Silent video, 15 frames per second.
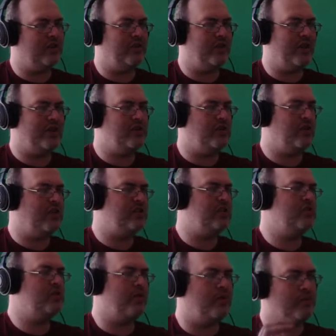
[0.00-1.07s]
little extra
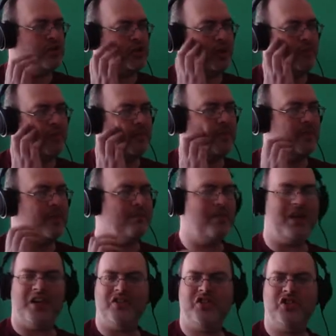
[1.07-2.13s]
distance from a jump,
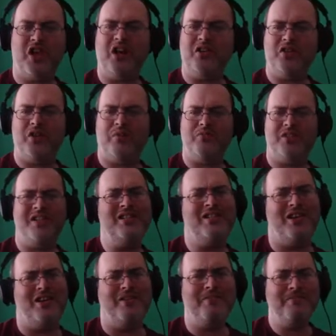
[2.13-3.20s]
making certain jumps
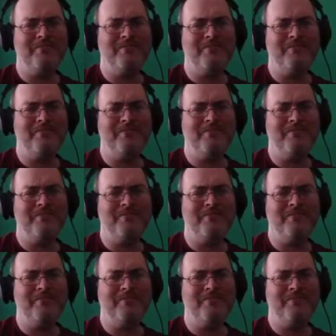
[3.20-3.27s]
easier.